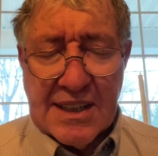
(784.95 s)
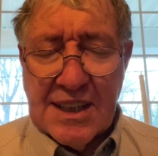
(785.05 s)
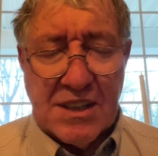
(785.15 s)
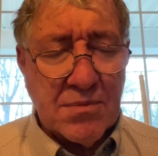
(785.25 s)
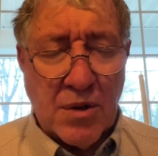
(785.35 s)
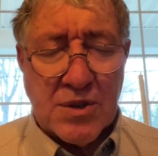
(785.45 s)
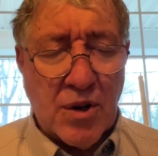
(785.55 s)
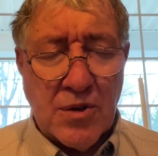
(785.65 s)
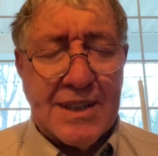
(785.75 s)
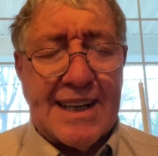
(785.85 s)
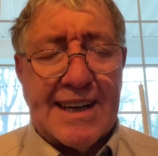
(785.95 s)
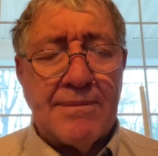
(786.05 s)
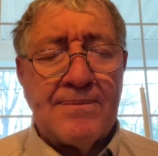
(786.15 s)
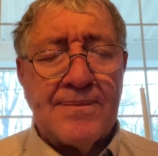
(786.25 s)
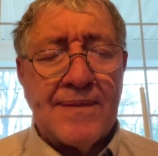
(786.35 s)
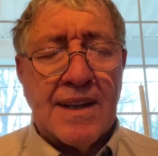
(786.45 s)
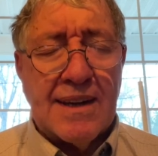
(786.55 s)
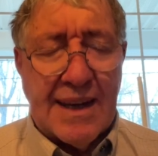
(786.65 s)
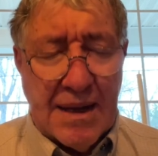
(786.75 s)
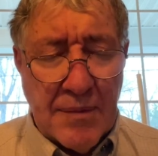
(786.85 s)
in his most holy name.
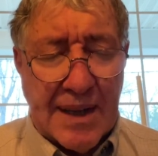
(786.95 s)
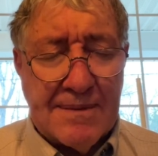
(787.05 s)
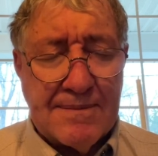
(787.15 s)
Amen.